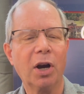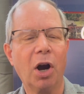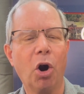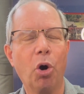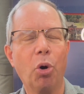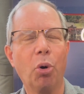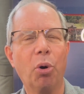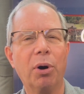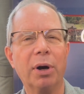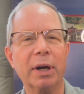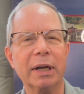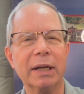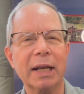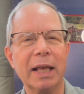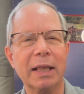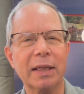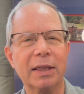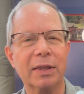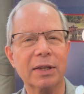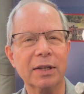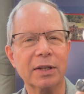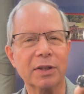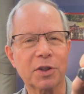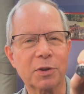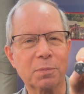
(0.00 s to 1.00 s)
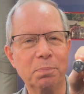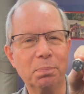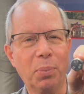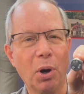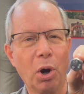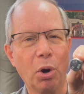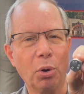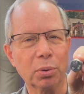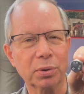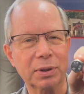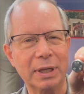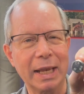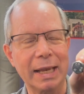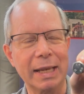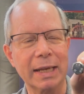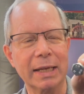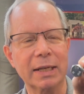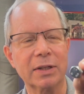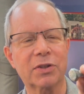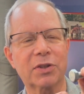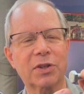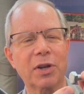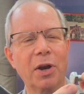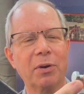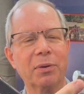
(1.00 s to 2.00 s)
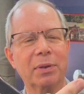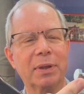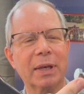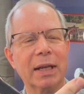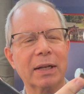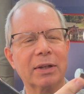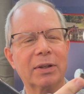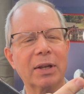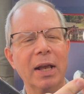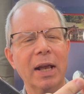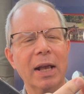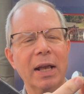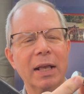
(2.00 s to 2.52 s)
on this bolt head so that